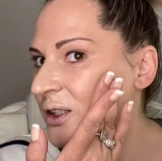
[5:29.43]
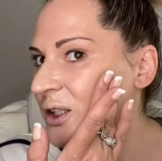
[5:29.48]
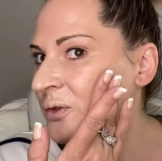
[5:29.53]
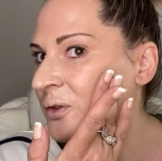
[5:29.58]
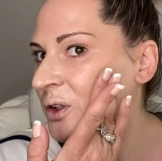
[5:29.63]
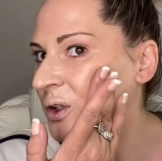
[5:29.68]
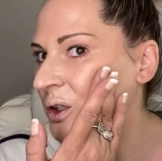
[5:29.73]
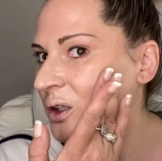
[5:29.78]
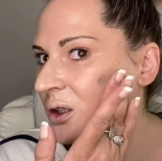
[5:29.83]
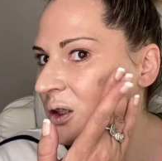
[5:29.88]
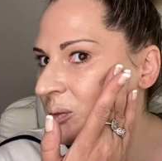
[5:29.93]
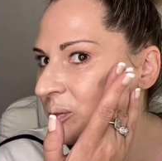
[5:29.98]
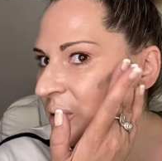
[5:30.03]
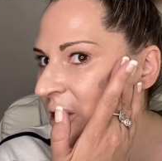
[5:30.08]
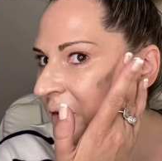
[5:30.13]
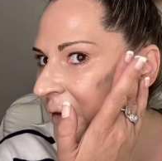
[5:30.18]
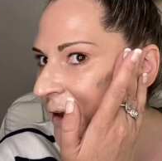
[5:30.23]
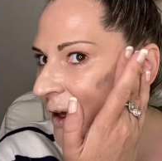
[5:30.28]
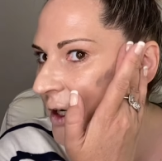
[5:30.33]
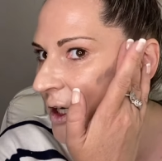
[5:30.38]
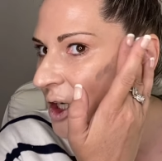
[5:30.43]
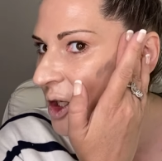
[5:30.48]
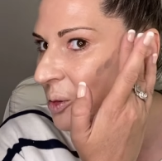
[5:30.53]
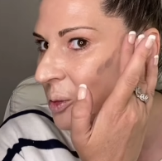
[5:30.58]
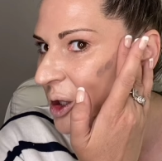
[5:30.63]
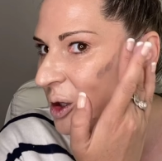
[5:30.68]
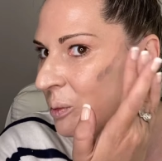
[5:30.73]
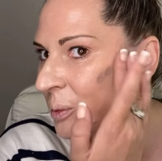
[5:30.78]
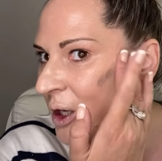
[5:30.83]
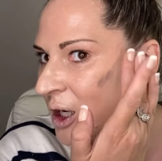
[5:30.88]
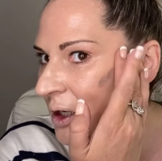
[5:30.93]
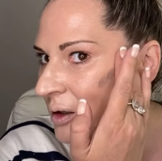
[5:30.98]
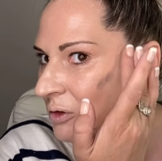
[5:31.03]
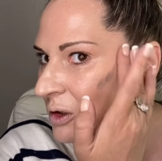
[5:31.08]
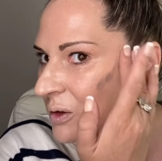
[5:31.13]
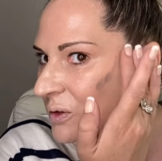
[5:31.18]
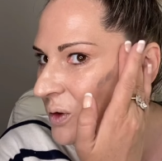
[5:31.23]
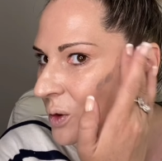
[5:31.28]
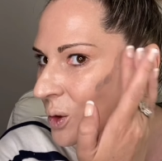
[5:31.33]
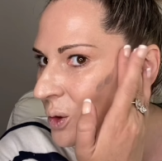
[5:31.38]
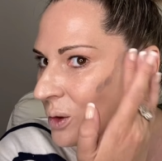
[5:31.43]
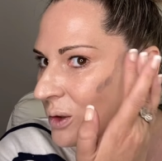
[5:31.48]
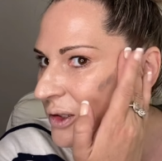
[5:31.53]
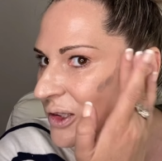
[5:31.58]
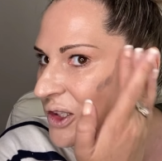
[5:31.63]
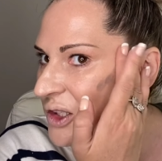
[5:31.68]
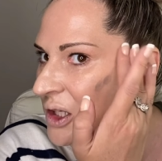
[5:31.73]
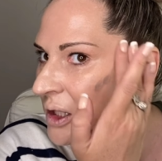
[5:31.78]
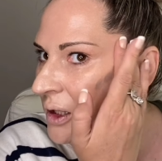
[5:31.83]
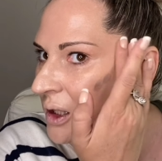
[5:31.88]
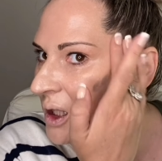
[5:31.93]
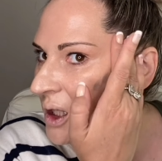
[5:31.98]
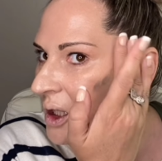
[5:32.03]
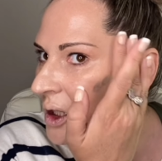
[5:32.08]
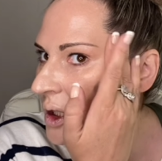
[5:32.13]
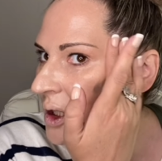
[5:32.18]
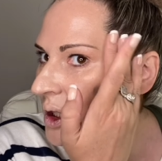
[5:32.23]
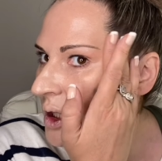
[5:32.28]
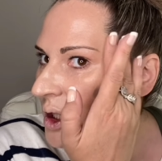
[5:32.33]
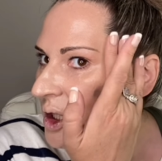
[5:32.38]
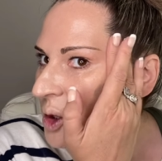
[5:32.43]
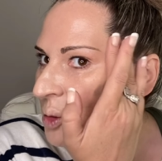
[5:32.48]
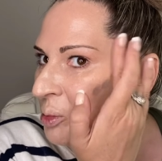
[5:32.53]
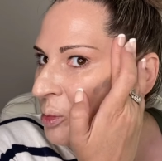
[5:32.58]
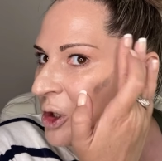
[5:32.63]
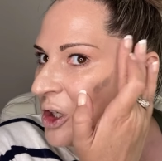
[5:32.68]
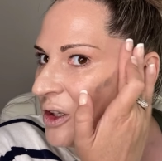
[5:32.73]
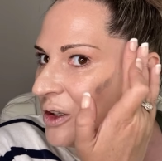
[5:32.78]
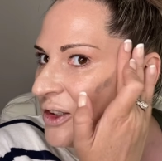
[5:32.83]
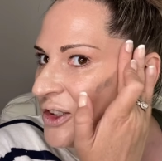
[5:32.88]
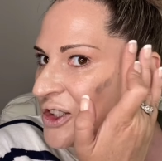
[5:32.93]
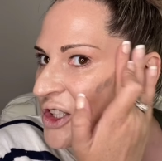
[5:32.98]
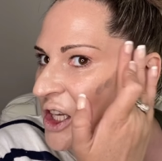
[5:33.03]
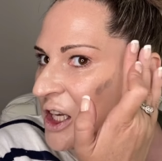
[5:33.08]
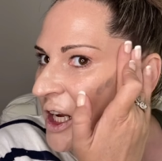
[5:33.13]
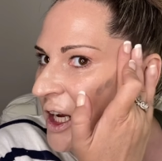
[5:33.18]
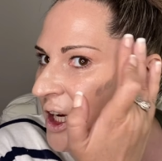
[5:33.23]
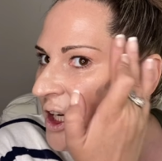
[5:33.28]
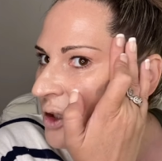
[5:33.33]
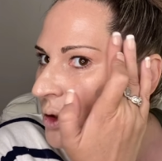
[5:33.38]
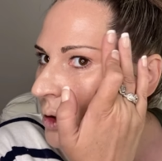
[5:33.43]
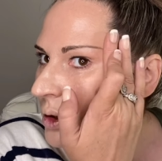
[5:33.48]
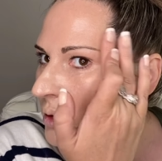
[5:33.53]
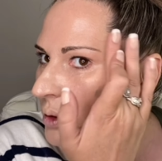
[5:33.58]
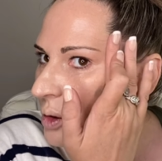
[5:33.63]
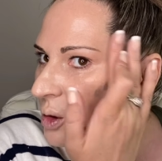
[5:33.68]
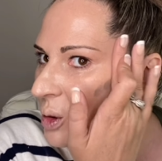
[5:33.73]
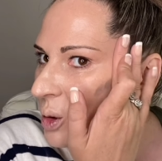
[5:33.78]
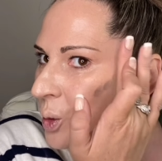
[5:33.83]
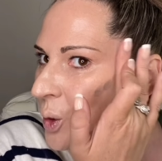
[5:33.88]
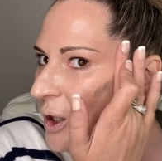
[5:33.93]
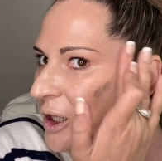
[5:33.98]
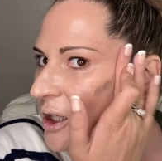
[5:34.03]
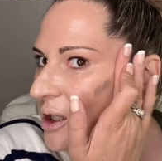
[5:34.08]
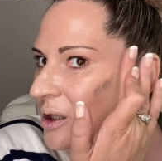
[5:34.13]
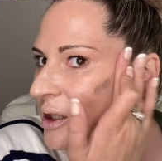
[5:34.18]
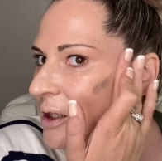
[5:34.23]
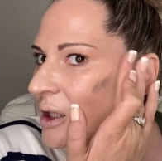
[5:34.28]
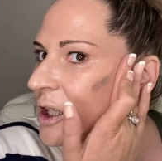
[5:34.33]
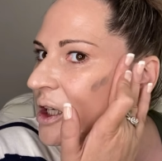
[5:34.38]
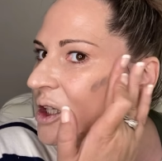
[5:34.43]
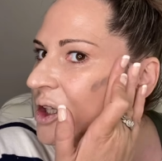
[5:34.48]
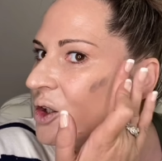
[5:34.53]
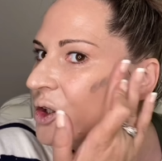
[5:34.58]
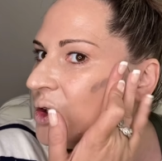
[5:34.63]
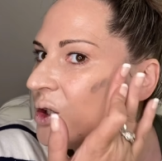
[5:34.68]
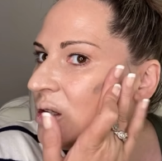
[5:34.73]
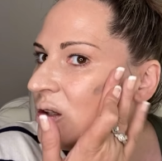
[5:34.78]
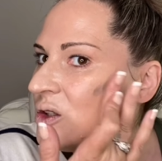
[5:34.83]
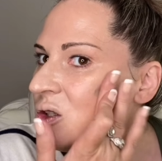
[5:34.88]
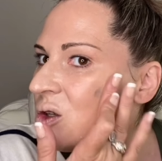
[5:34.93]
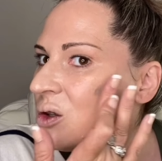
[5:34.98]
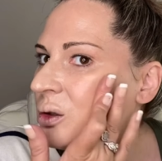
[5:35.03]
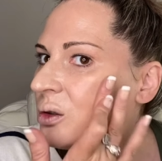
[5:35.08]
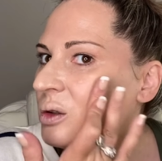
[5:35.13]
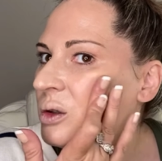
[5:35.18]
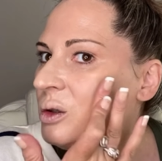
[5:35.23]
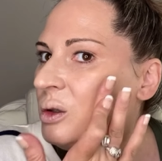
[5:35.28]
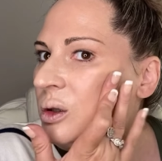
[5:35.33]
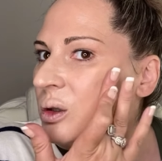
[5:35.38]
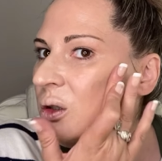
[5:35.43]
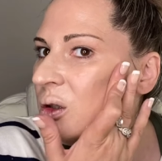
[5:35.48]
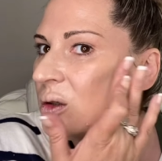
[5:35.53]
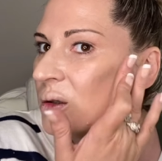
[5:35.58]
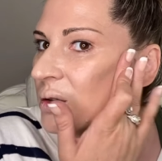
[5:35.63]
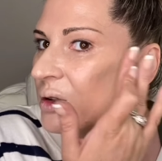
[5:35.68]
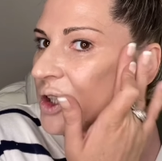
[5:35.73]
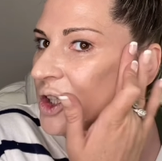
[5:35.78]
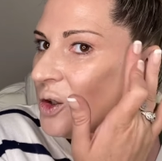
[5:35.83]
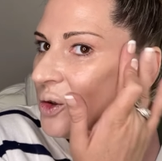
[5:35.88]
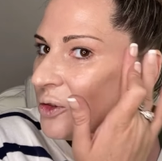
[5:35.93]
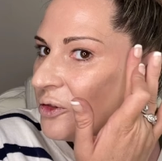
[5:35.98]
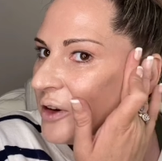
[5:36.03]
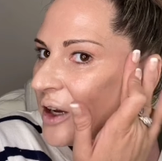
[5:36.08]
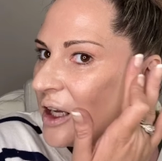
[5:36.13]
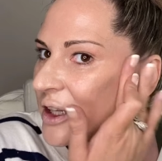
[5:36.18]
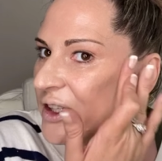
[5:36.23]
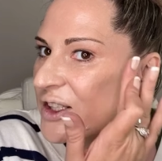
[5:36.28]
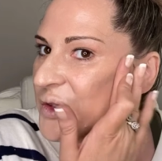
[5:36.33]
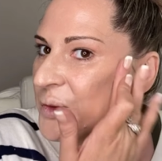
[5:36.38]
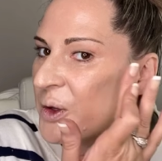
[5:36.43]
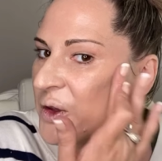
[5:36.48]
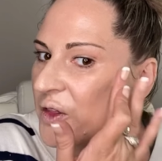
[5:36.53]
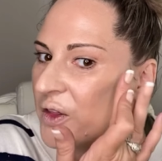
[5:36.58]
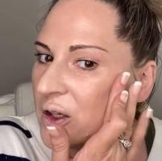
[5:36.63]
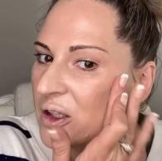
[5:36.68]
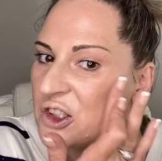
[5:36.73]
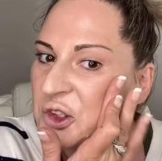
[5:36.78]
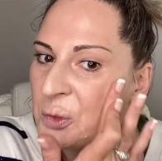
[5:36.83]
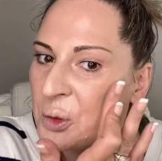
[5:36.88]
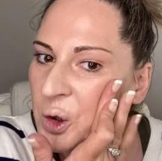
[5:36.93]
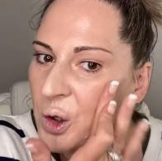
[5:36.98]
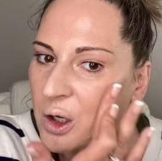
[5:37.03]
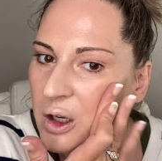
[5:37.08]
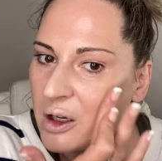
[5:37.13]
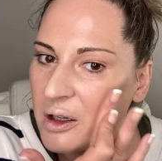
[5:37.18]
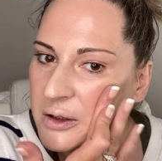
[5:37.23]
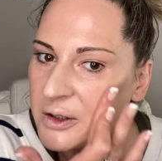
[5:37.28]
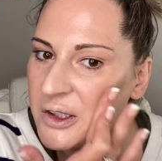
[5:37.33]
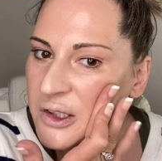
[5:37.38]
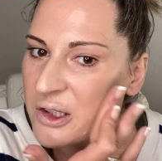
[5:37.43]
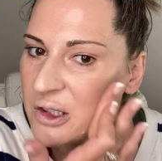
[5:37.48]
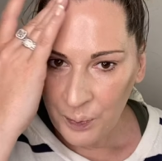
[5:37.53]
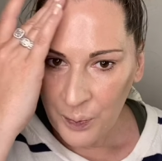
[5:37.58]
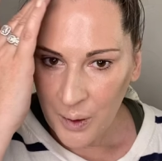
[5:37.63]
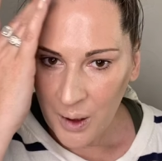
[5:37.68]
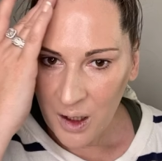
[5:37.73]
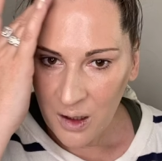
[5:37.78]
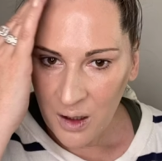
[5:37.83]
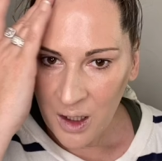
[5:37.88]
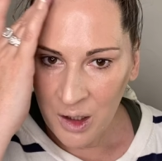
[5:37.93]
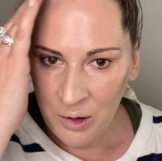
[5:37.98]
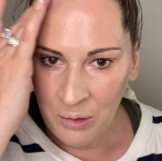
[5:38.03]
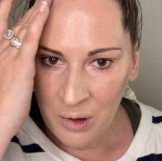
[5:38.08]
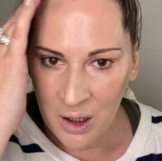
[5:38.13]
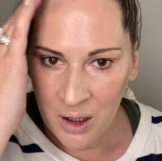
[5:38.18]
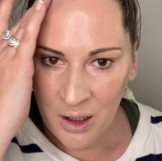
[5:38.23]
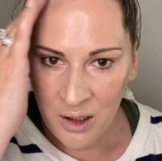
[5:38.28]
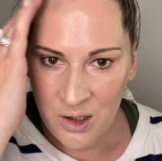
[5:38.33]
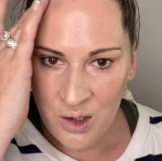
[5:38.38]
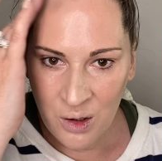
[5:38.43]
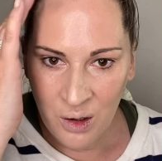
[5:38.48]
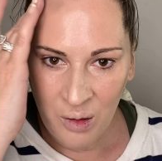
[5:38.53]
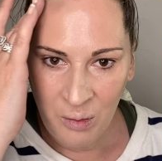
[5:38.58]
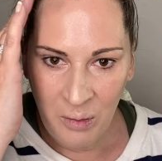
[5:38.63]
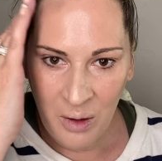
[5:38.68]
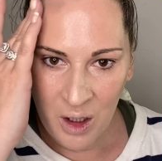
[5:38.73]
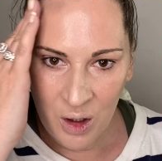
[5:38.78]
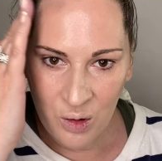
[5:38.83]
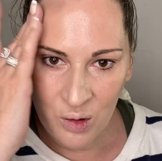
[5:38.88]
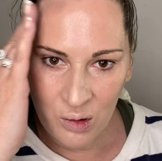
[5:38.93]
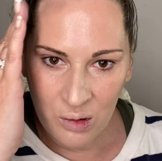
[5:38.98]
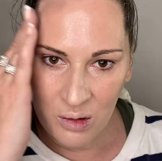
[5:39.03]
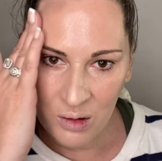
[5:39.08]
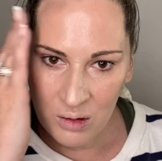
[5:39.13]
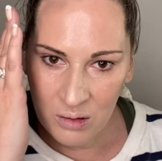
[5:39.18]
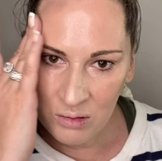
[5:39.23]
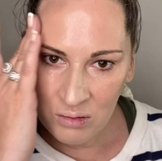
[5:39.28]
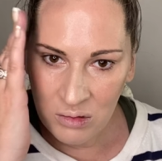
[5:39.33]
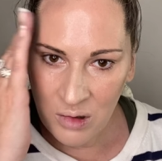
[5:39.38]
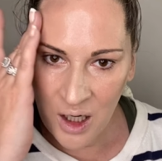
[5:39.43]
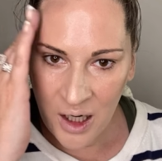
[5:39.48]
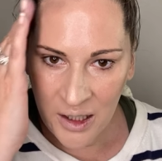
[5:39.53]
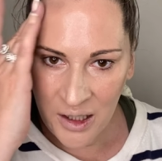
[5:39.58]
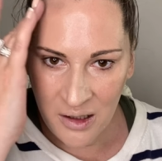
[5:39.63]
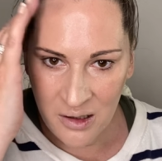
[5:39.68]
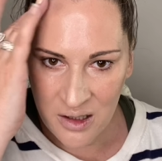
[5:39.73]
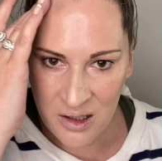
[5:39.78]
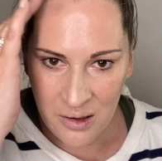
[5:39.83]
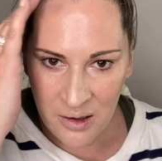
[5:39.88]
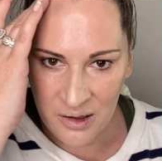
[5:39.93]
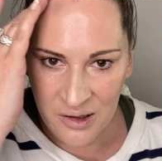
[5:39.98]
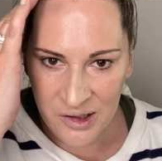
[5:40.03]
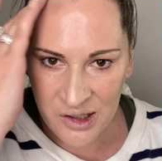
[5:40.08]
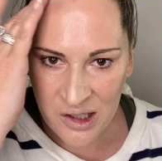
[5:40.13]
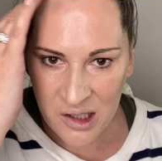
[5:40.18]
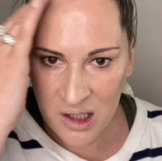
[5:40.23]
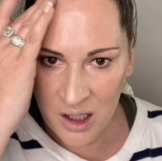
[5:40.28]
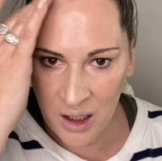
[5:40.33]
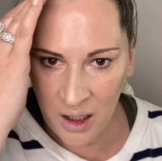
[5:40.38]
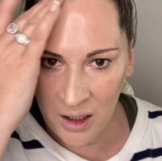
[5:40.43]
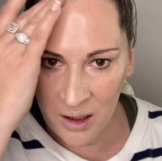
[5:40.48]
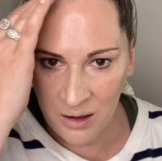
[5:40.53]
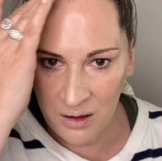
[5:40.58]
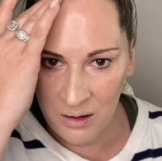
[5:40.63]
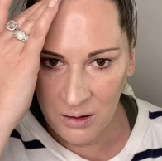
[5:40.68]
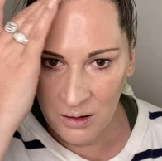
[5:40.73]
I've got to blend that in a bit better, of course. But you see how quickly you can do your face with these products. They really do melt right into the skin.